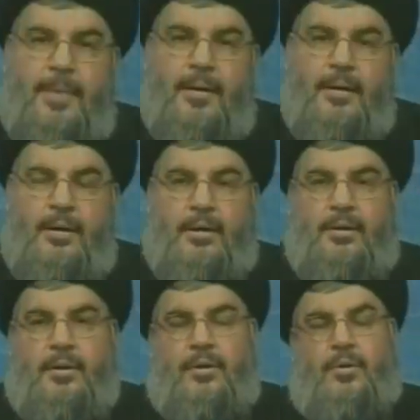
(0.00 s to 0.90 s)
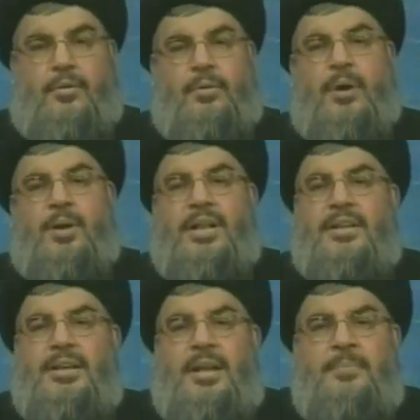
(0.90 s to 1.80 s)
than a year.
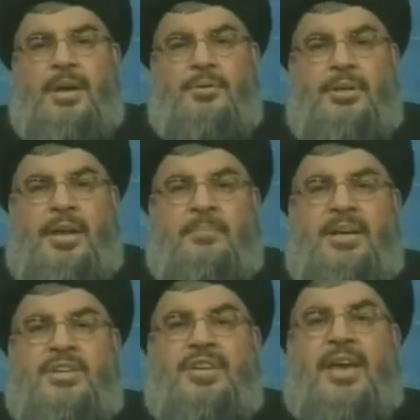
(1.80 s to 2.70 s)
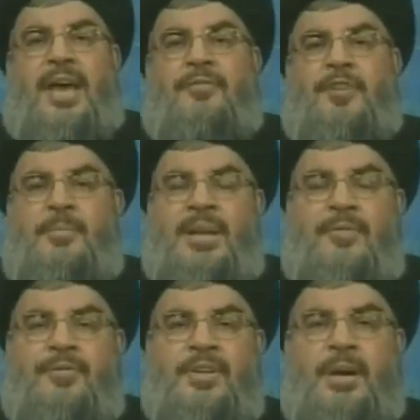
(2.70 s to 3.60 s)
If Israel launches a new war
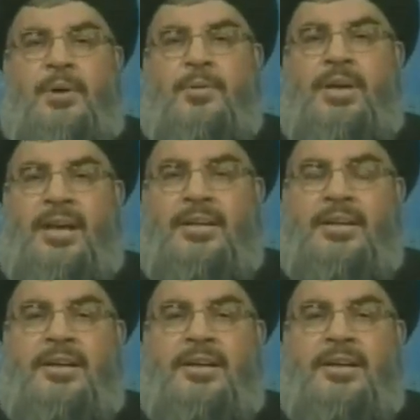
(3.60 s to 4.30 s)
against Lebanon,